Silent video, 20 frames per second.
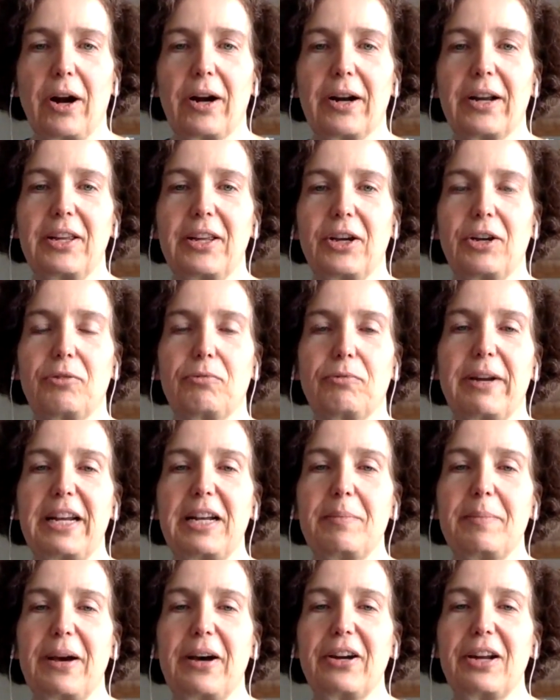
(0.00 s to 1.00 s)
you can read
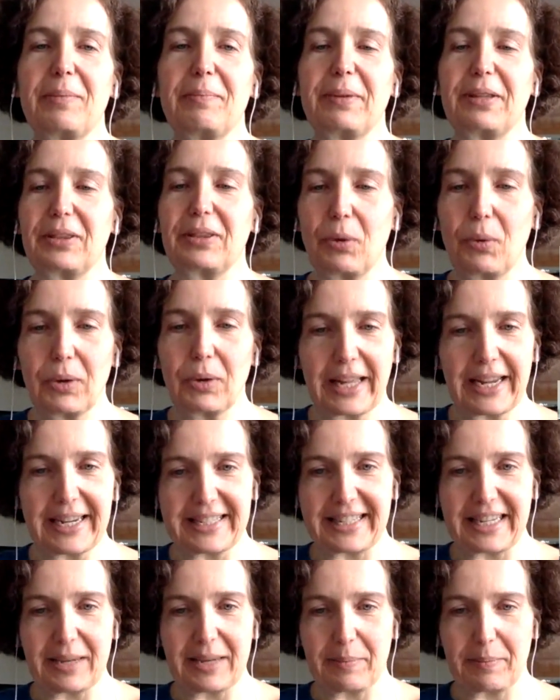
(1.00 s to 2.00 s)
about it. But the whole
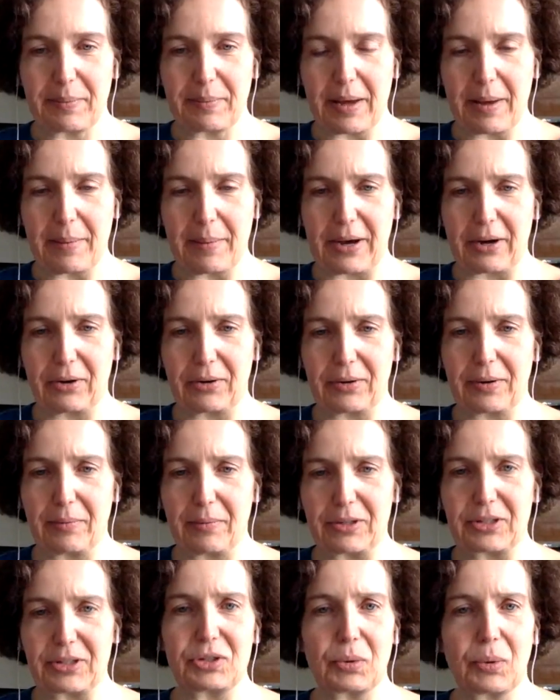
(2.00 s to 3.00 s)
idea about
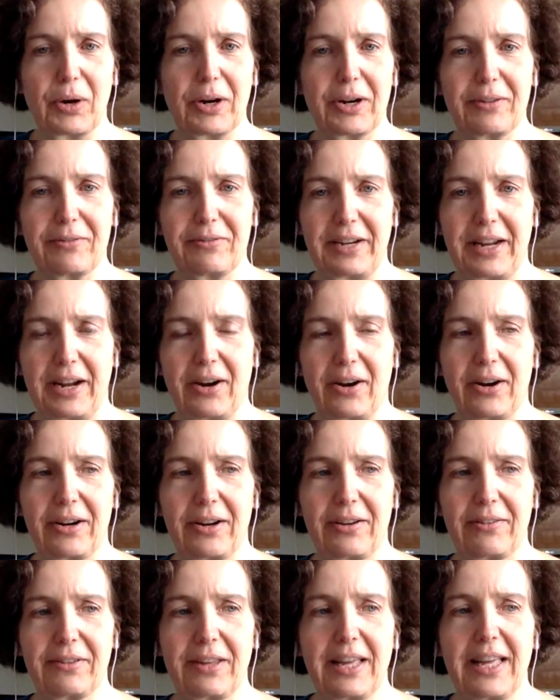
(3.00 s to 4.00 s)
restorative
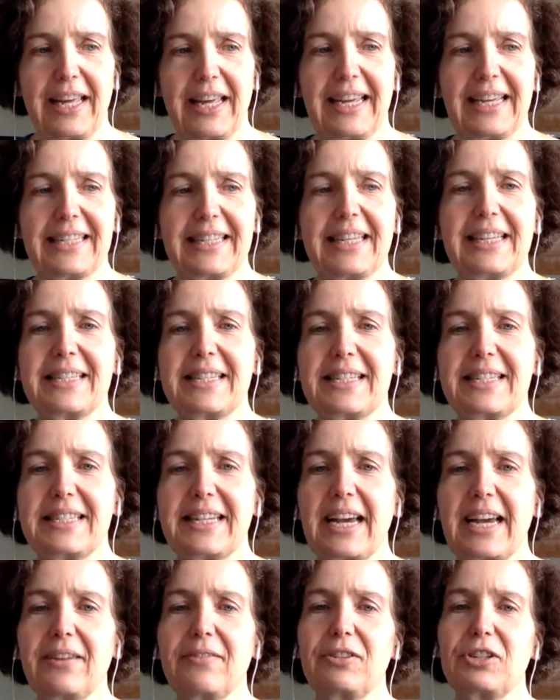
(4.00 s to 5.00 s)
narrative is,
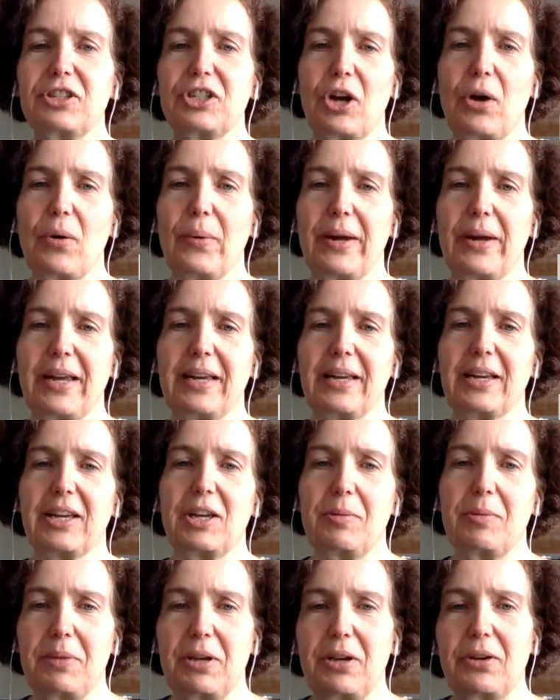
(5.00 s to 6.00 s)
instead of showing
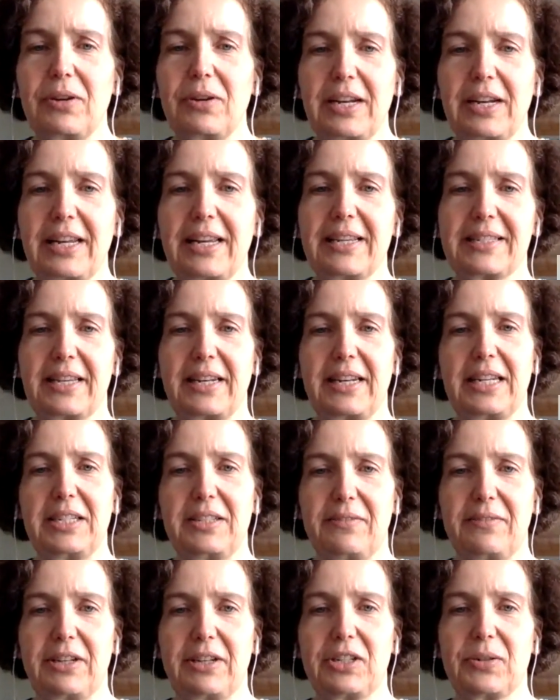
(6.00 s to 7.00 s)
communities and
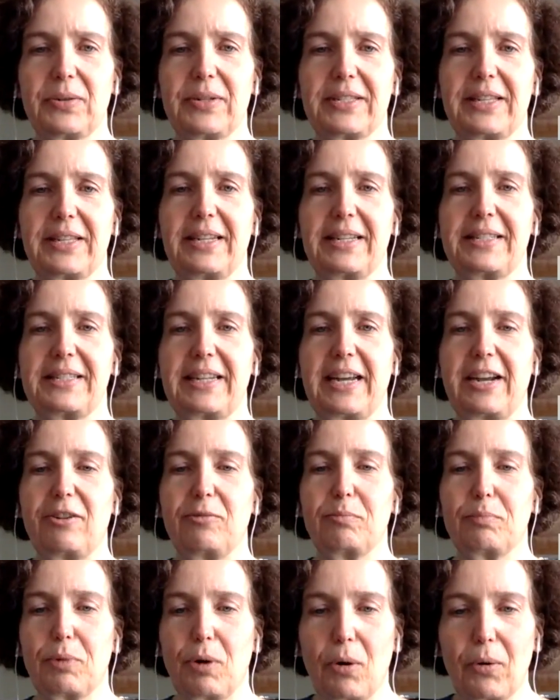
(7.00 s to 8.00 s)
individuals in a state
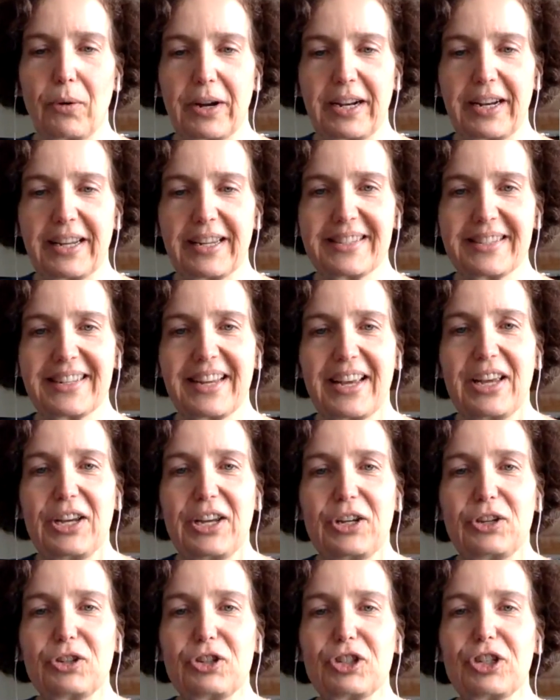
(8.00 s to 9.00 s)
of brokenness,
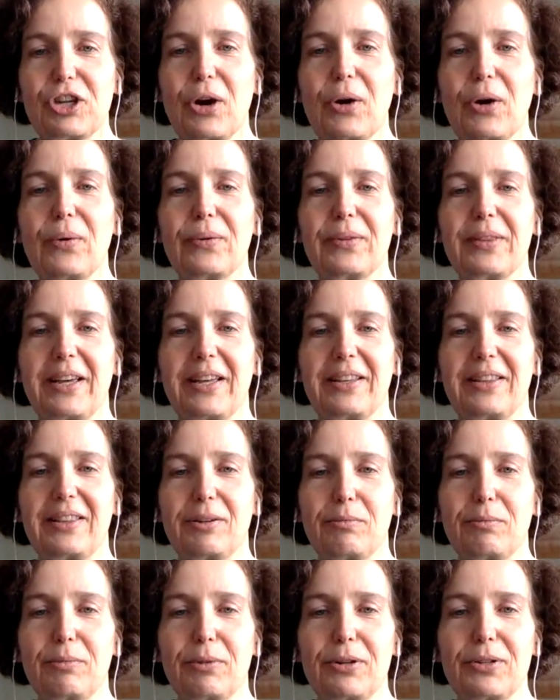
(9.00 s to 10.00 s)
you show the
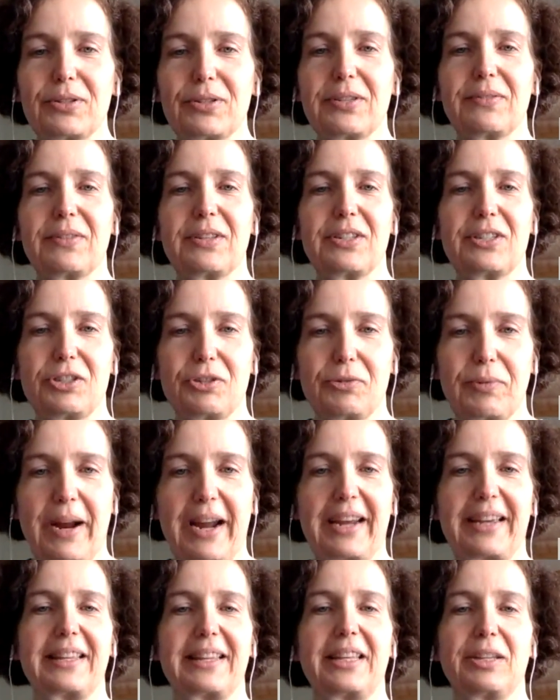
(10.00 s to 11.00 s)
roots of the
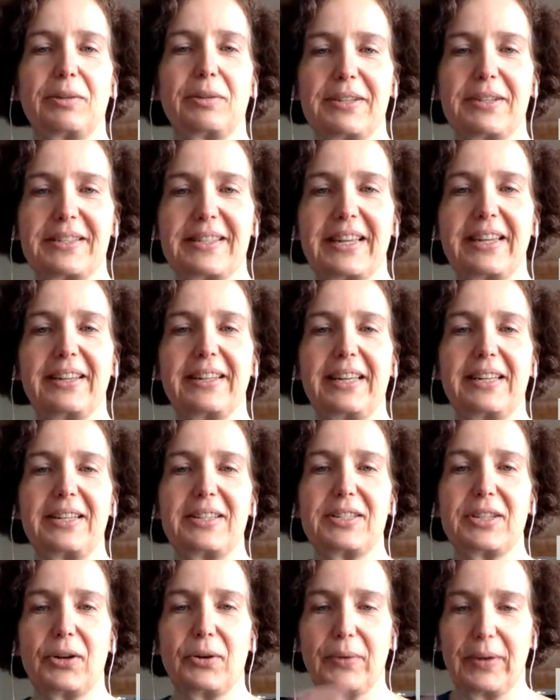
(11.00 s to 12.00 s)
strength and the resilience.
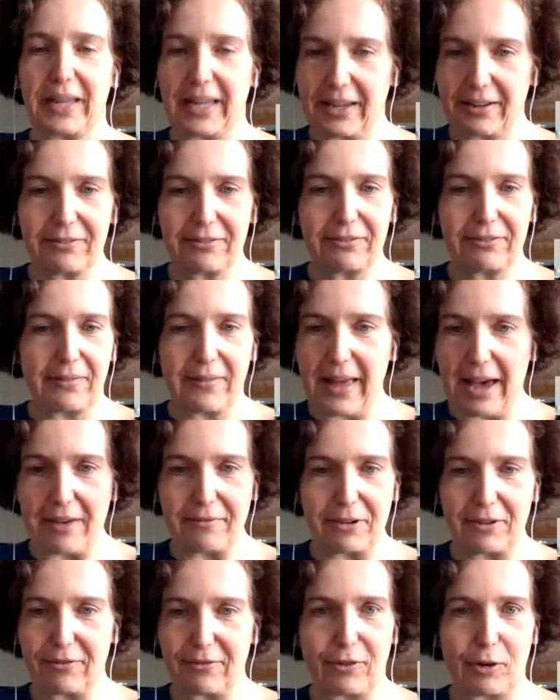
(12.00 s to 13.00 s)
So if,
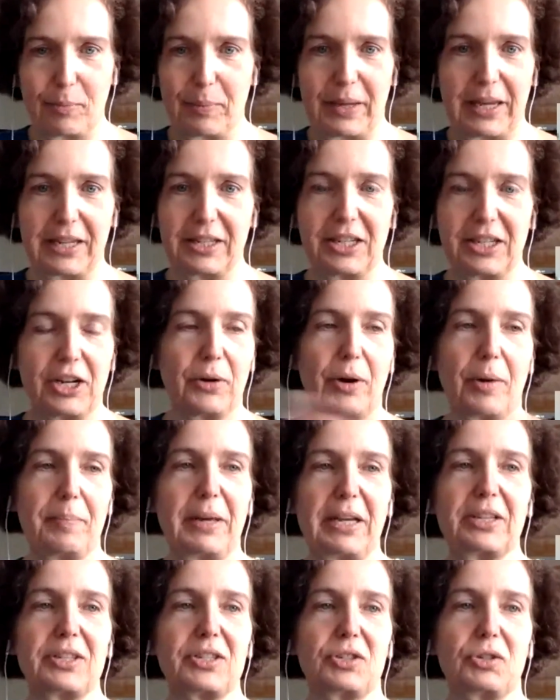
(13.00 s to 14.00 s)
heaven forbid, a
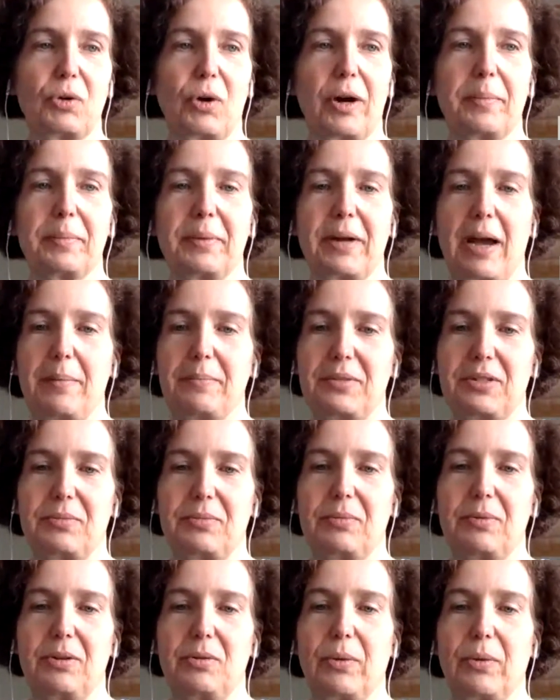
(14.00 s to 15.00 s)
big storm comes
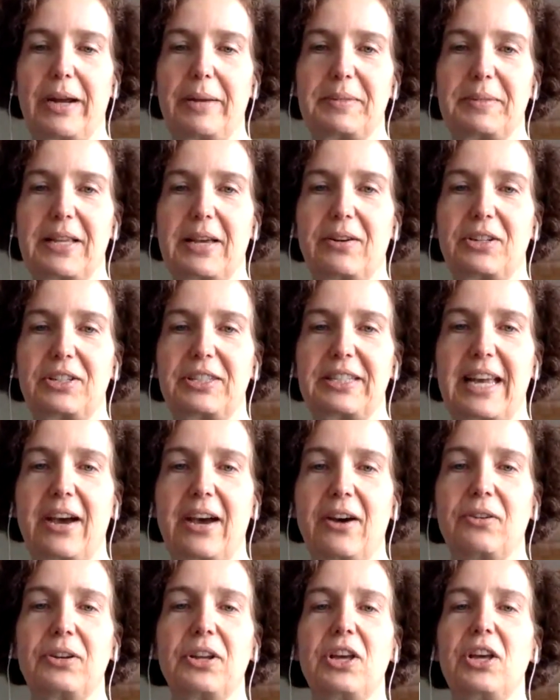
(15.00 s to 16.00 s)
through and wipes out a
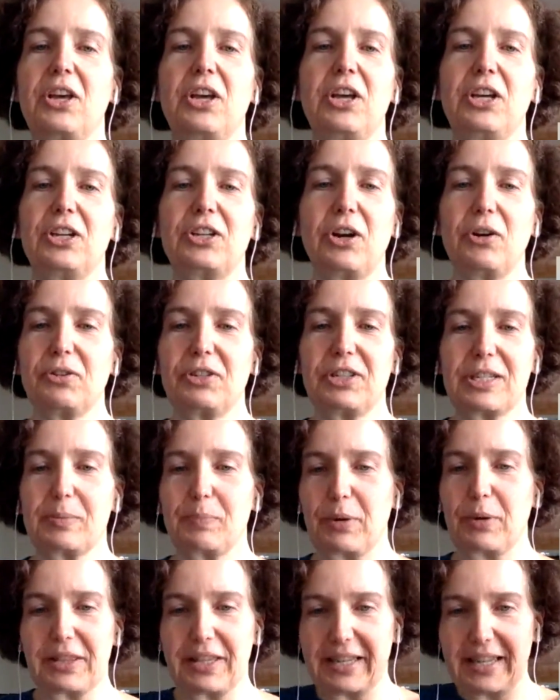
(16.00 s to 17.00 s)
town, you don't just
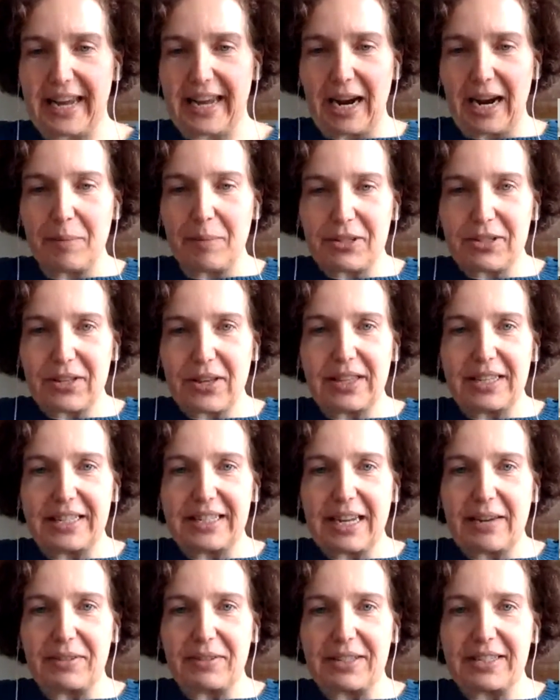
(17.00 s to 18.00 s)
put the cameras on the
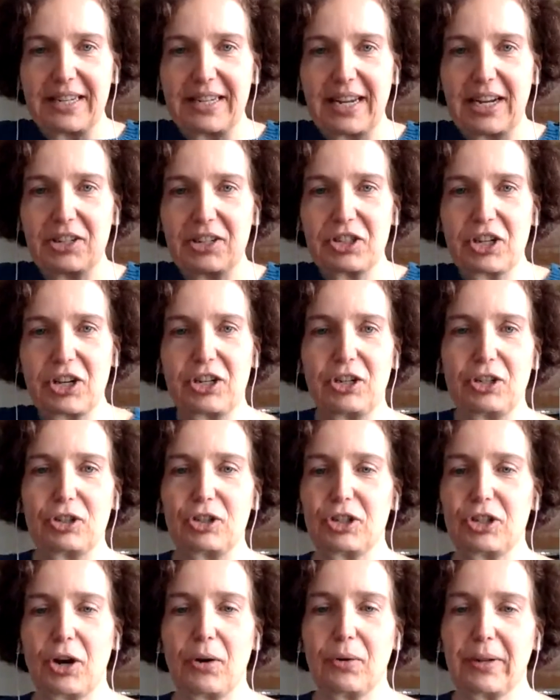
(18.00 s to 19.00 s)
devastation. You
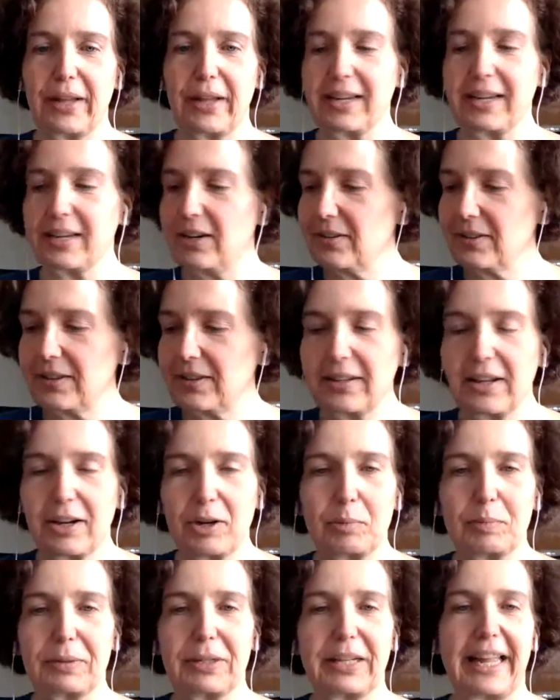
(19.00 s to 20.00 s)
show, the
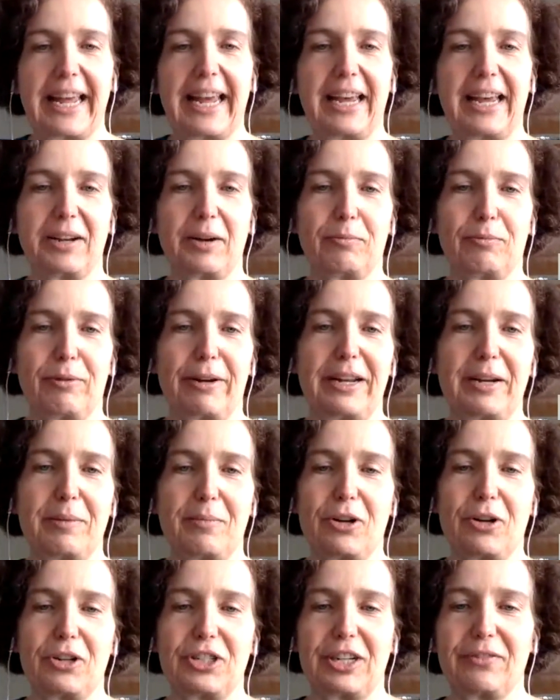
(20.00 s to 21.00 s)
little plant
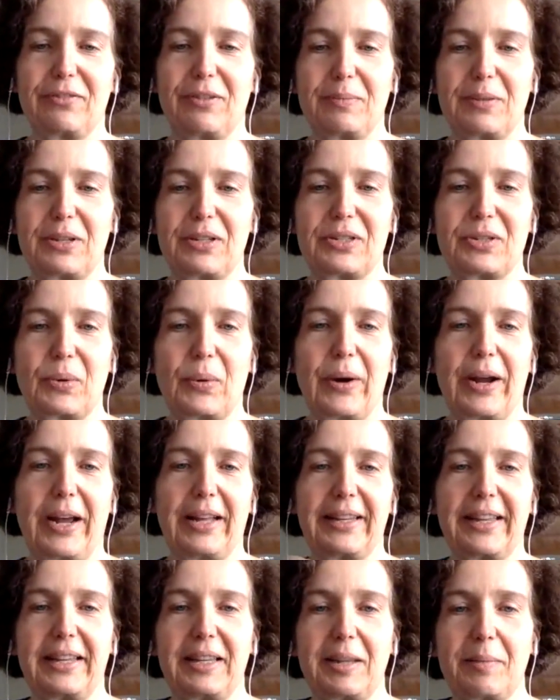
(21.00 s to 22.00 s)
reemerging from the
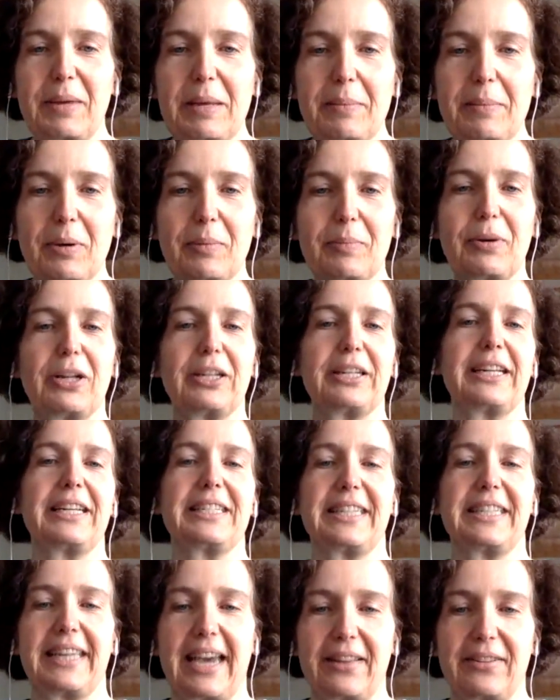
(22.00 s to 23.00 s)
soil and the people pulling
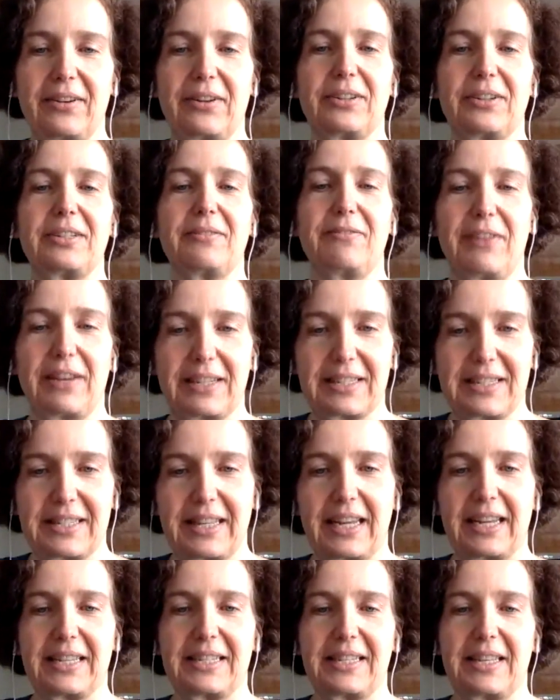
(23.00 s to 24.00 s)
together to fix
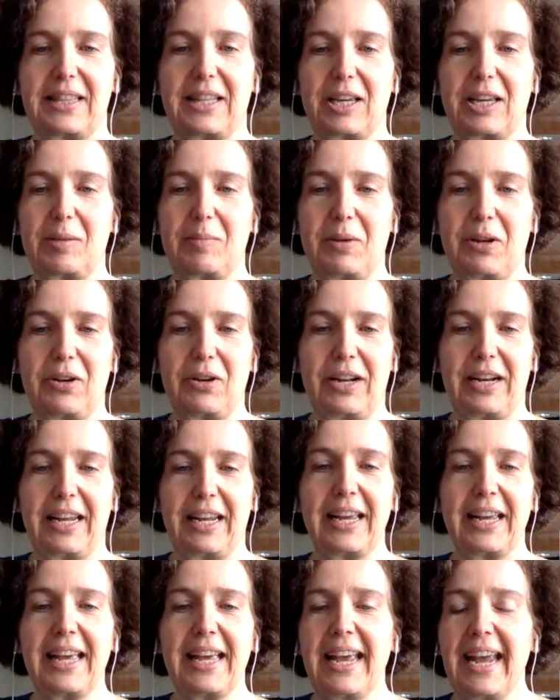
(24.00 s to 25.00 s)
things in the community.